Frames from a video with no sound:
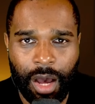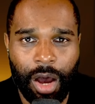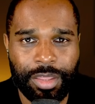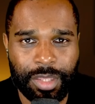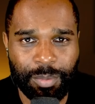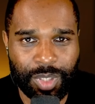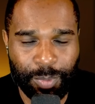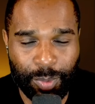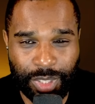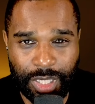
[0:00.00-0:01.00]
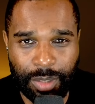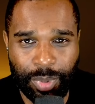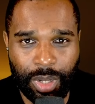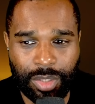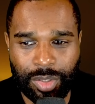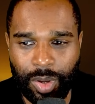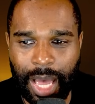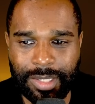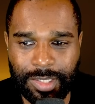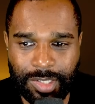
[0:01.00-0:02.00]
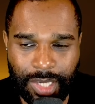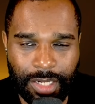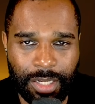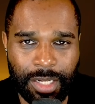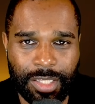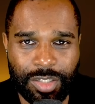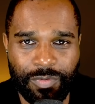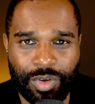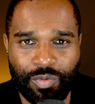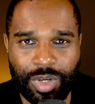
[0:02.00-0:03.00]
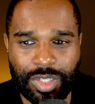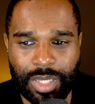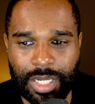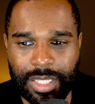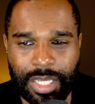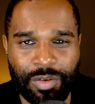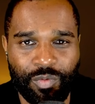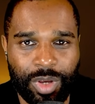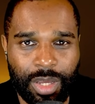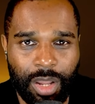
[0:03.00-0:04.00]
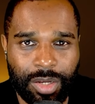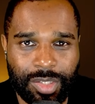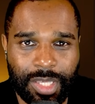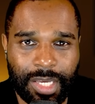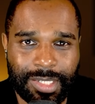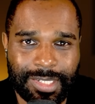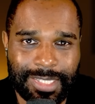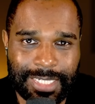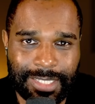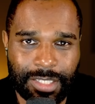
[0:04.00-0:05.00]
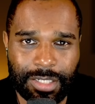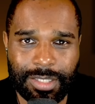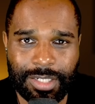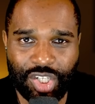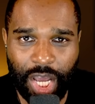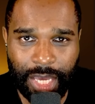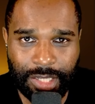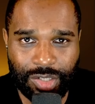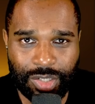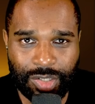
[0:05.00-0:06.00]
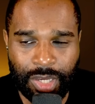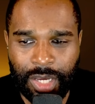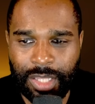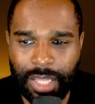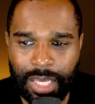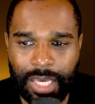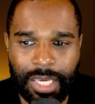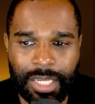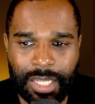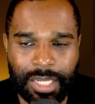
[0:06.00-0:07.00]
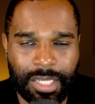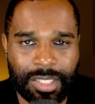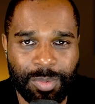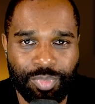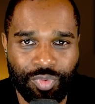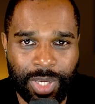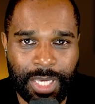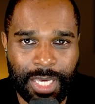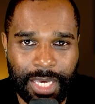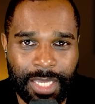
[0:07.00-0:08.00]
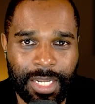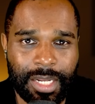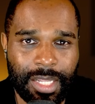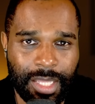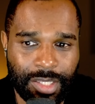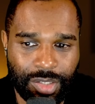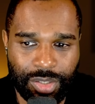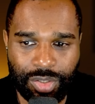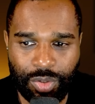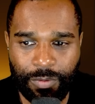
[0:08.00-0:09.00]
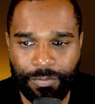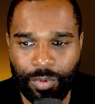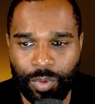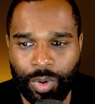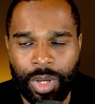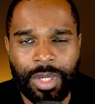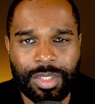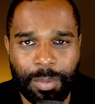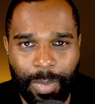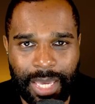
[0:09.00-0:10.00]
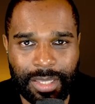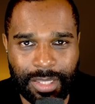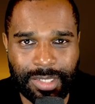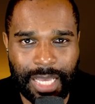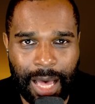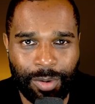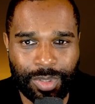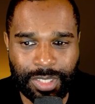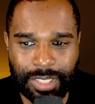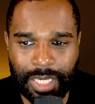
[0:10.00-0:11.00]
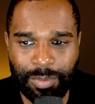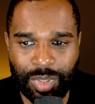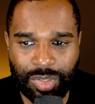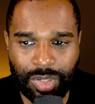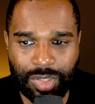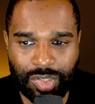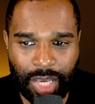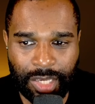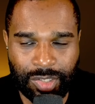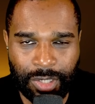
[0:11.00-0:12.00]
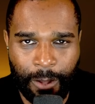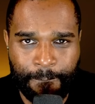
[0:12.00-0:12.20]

I think Mattia Binotto, as he said in an interview recently, didn't realise the extent of the changes that he needed to bring in an institute for to make this Audi team a success.